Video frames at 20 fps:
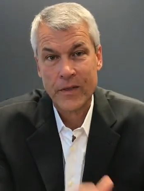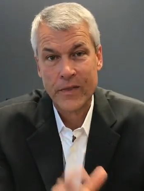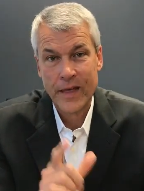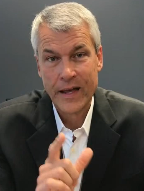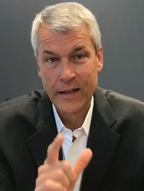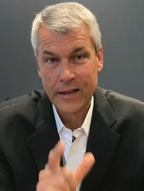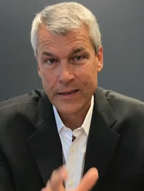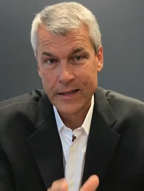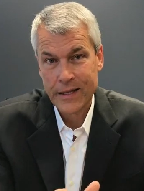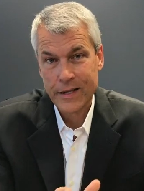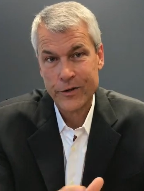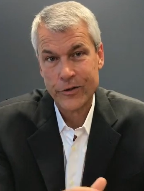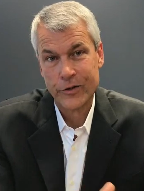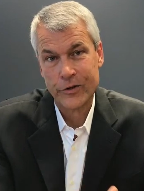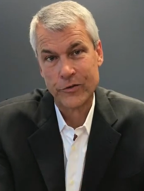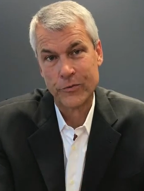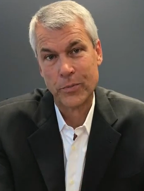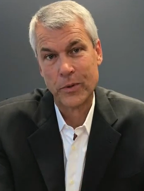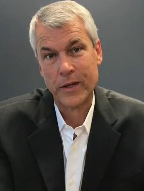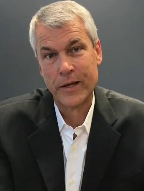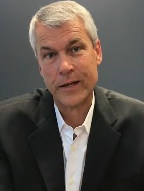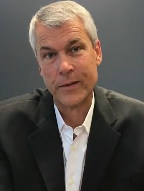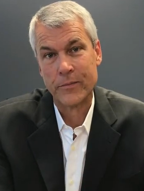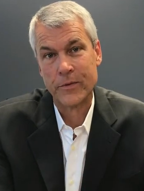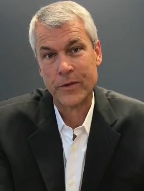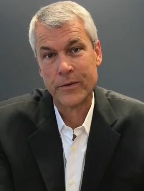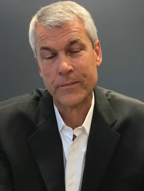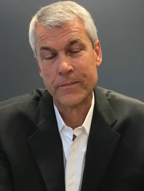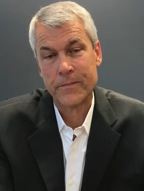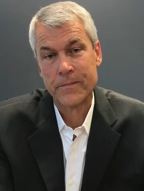That leader is
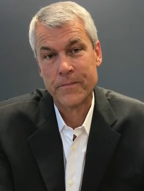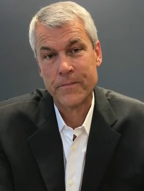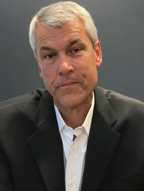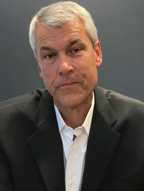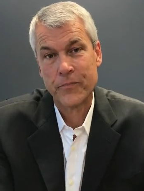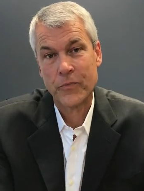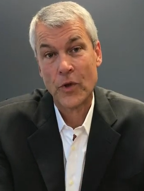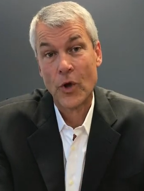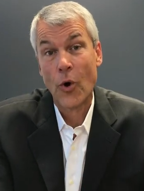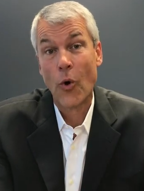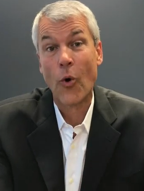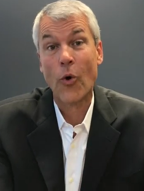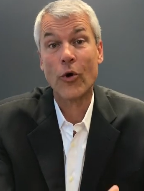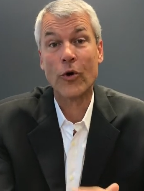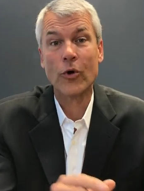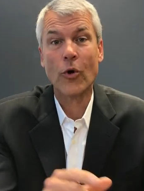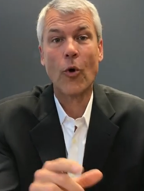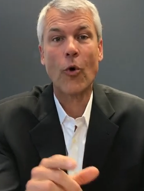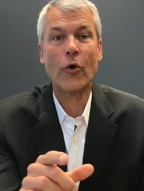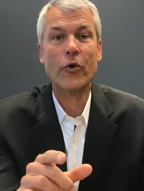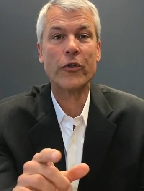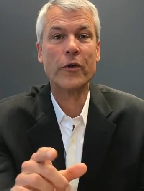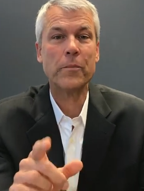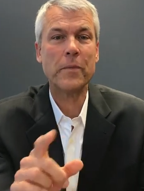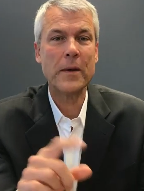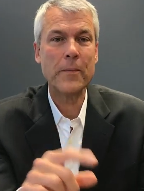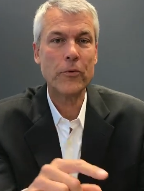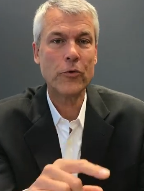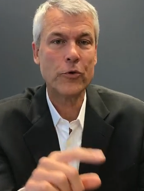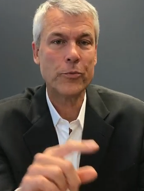blamed. Or the
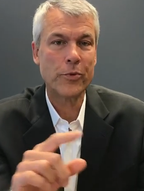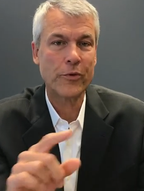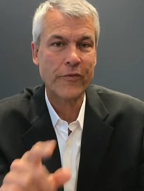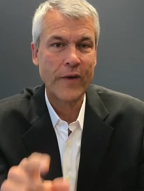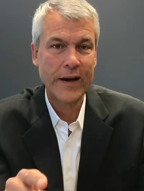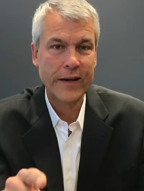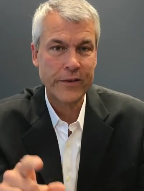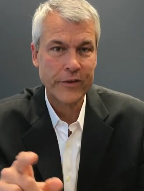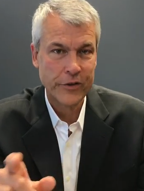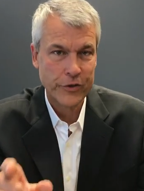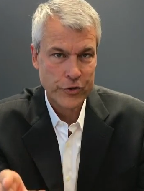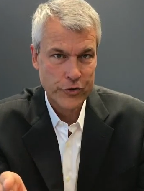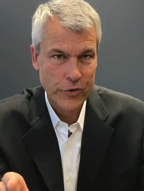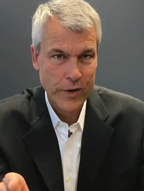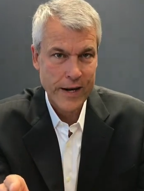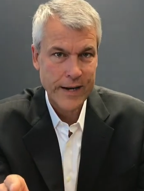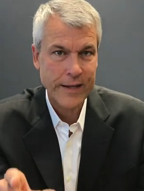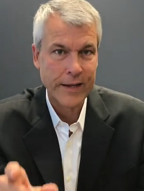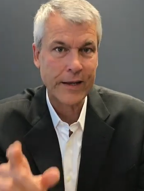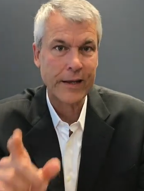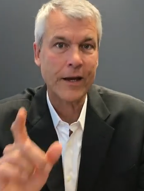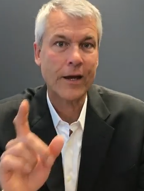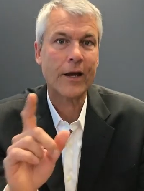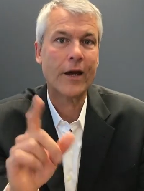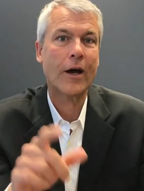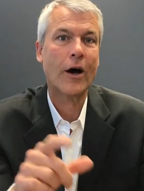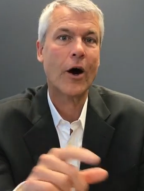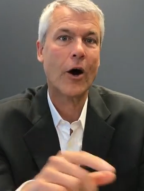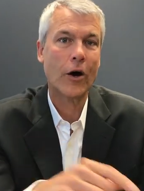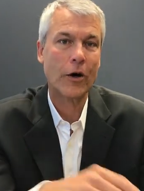people who provided the training
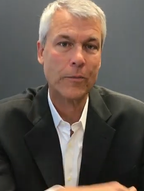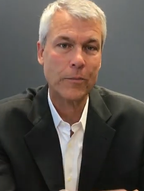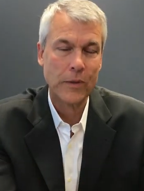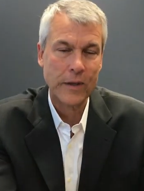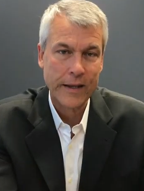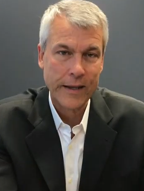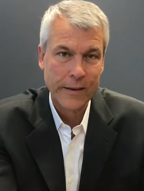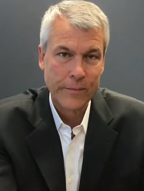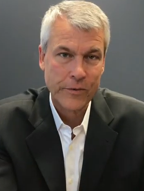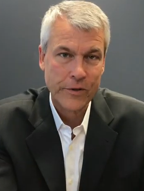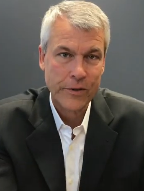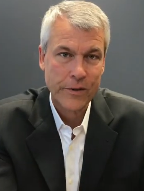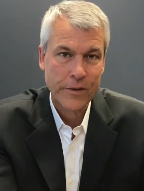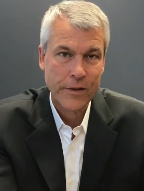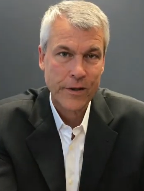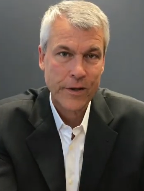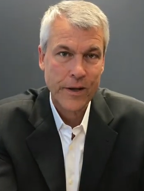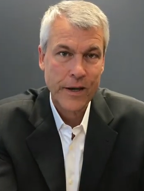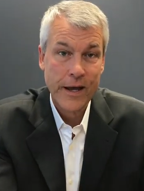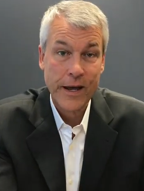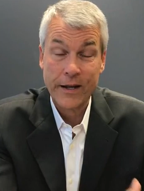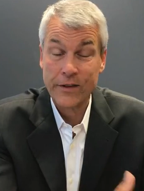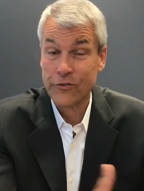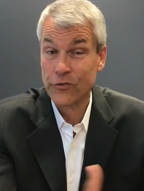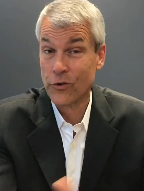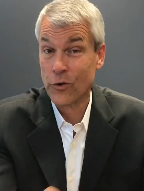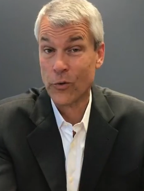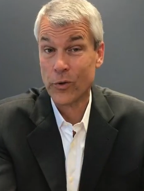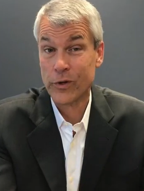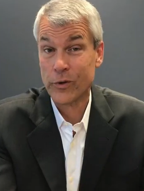are blamed. And
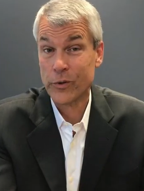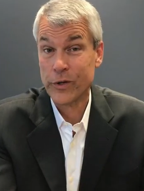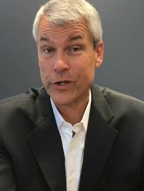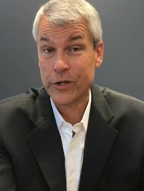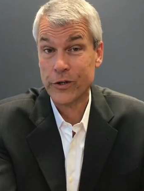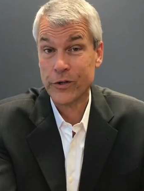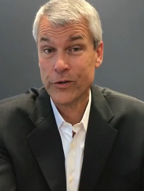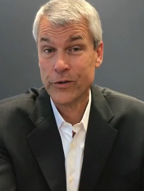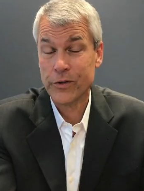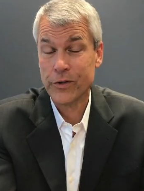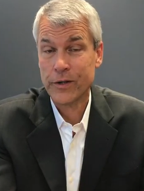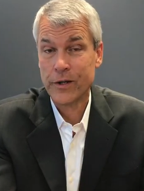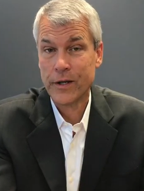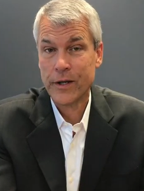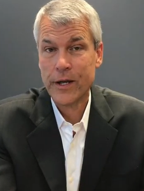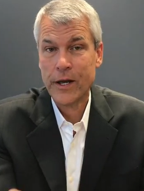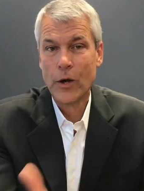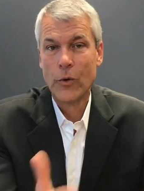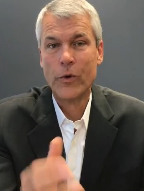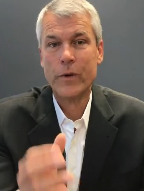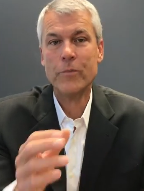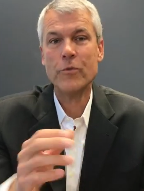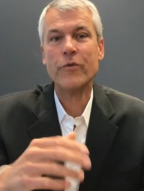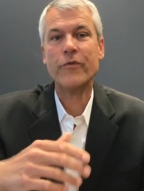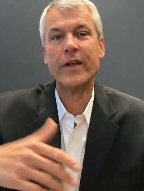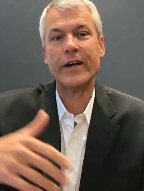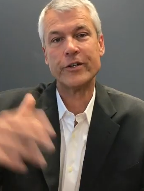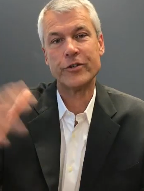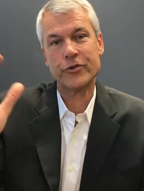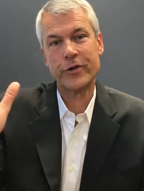so what do? We move
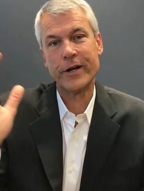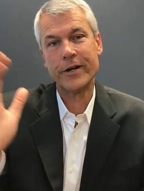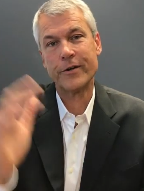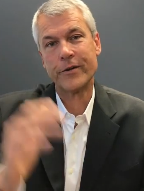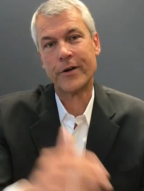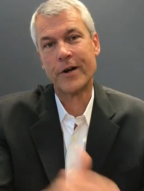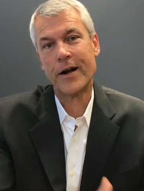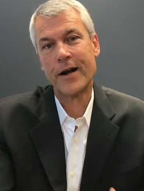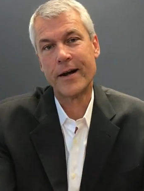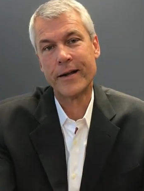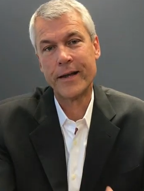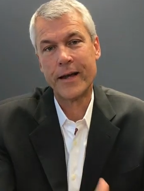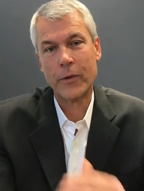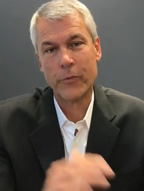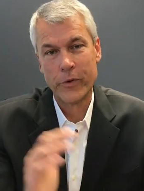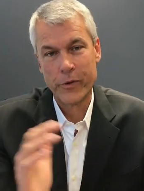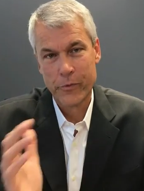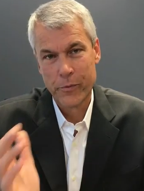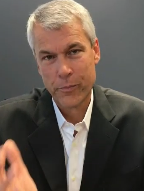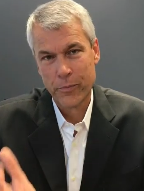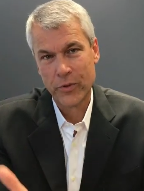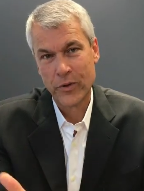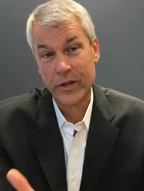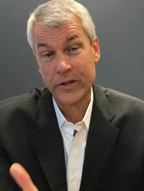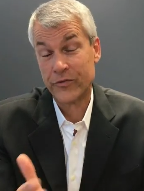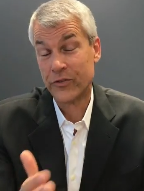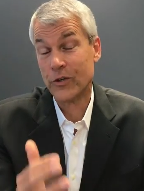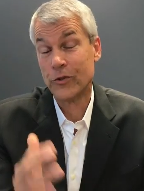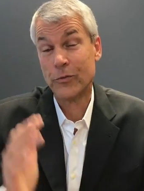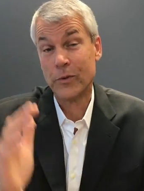that trainer on and we
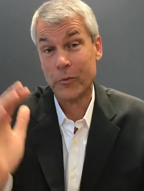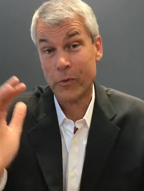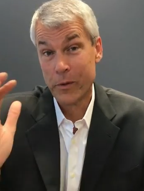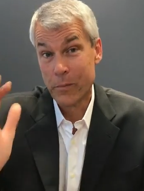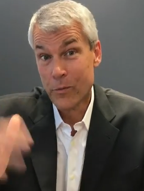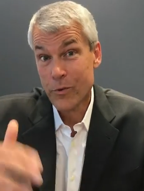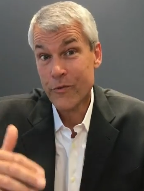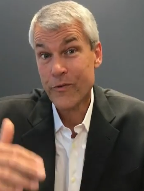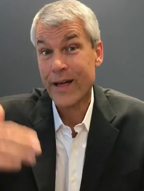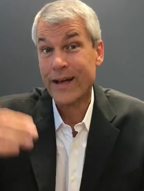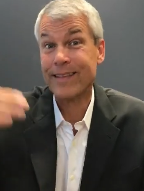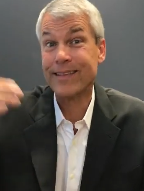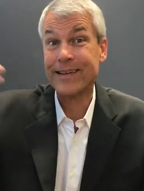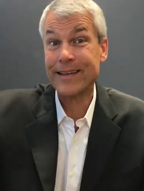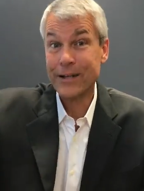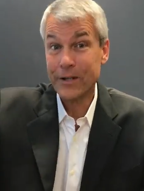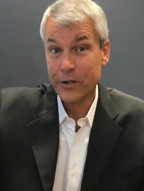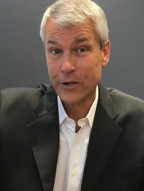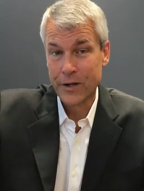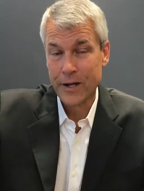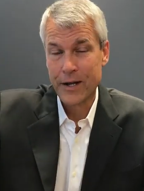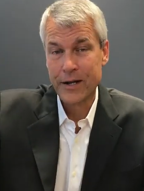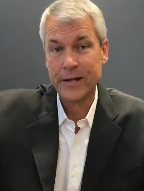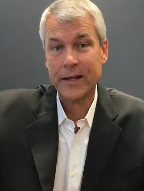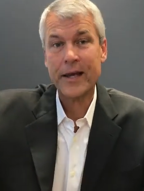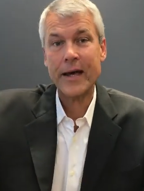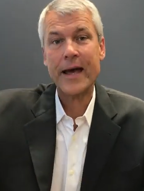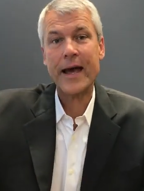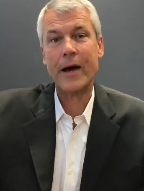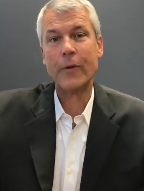move that leader
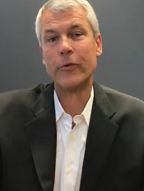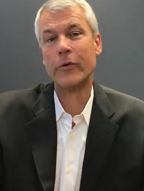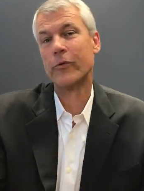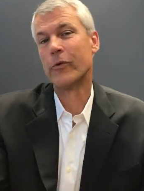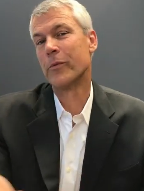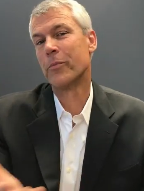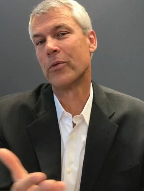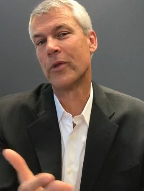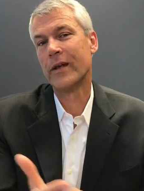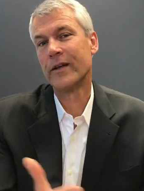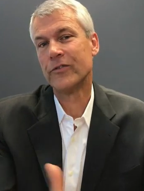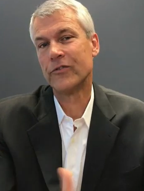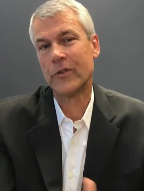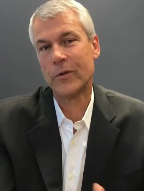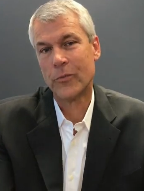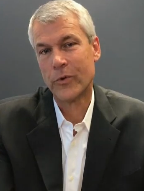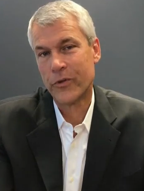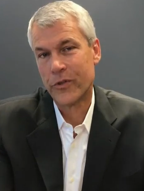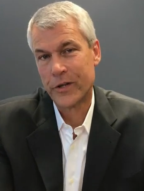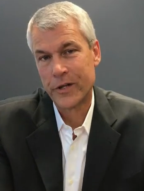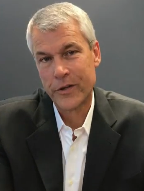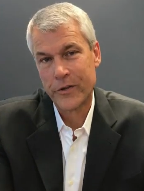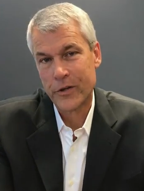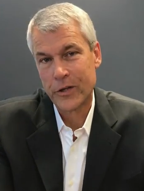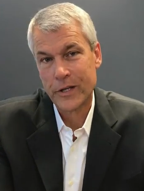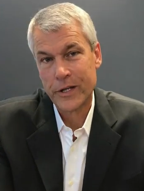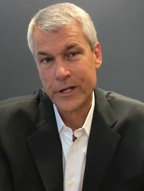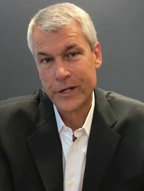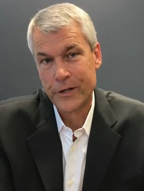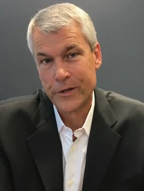on and we replace them with another
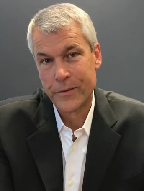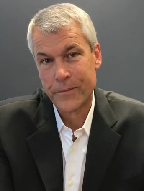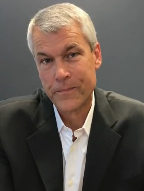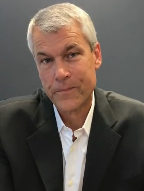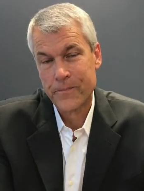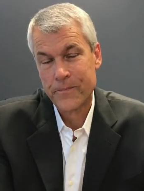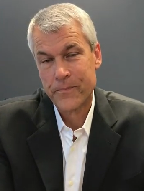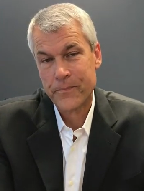leader.